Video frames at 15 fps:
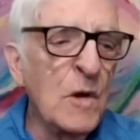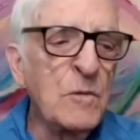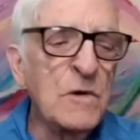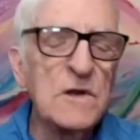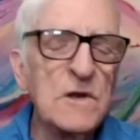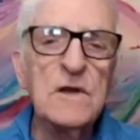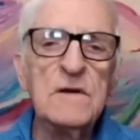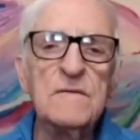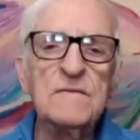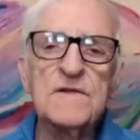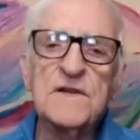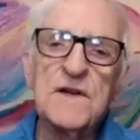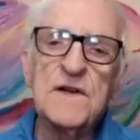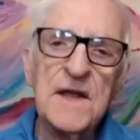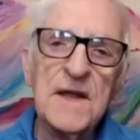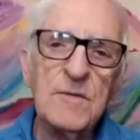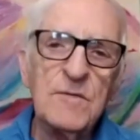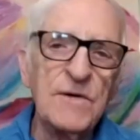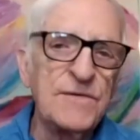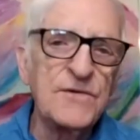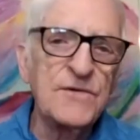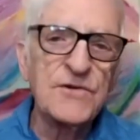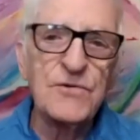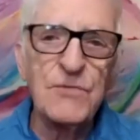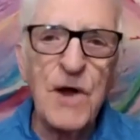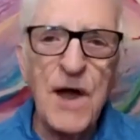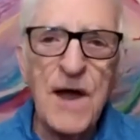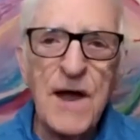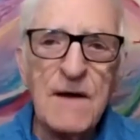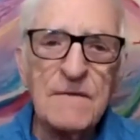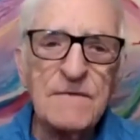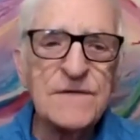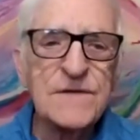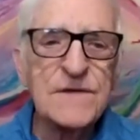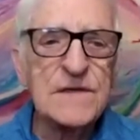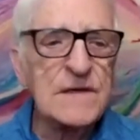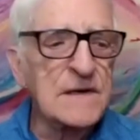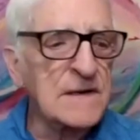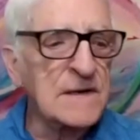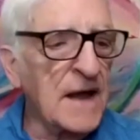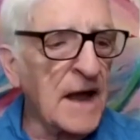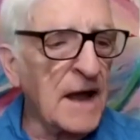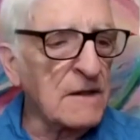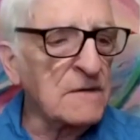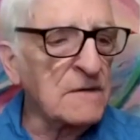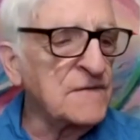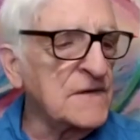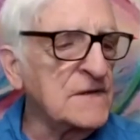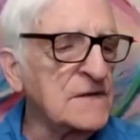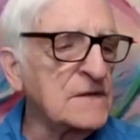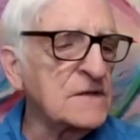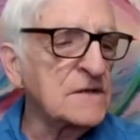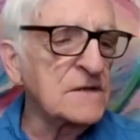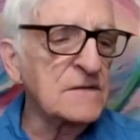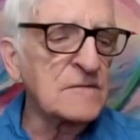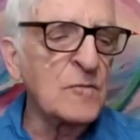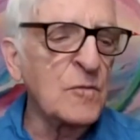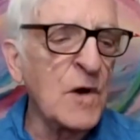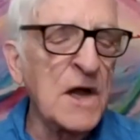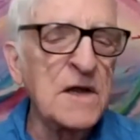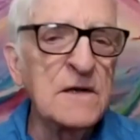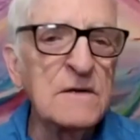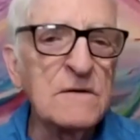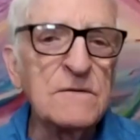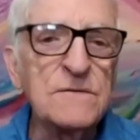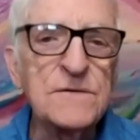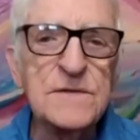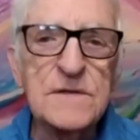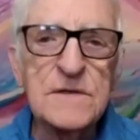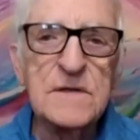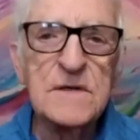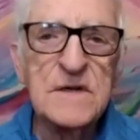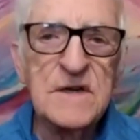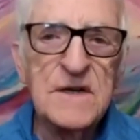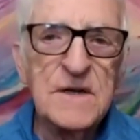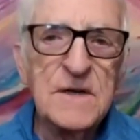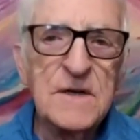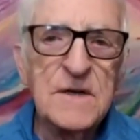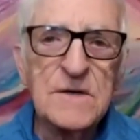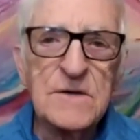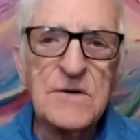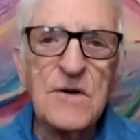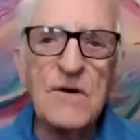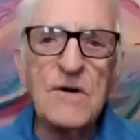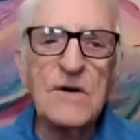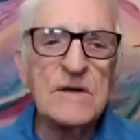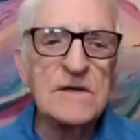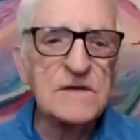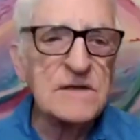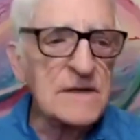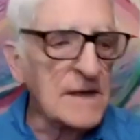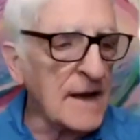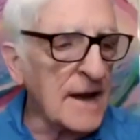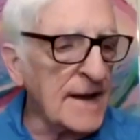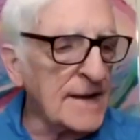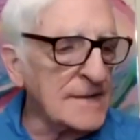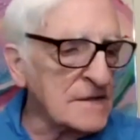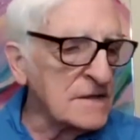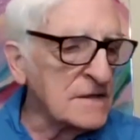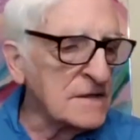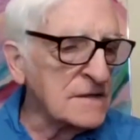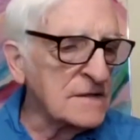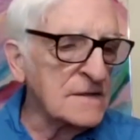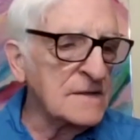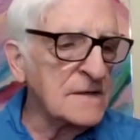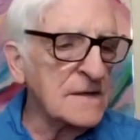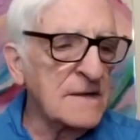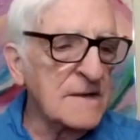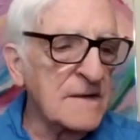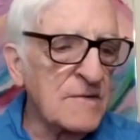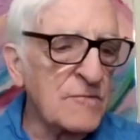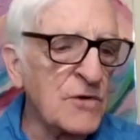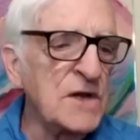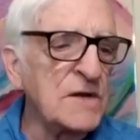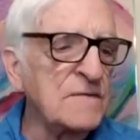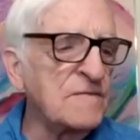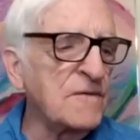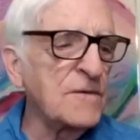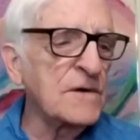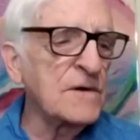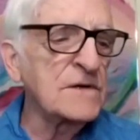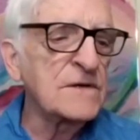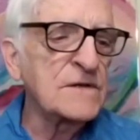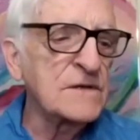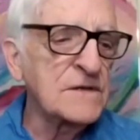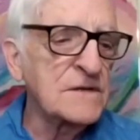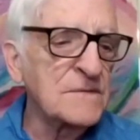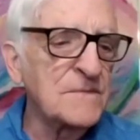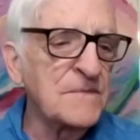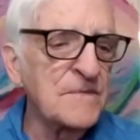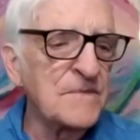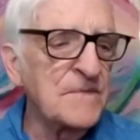we would live today with giraffes and elephants, whales, dogs and cats, rainforests,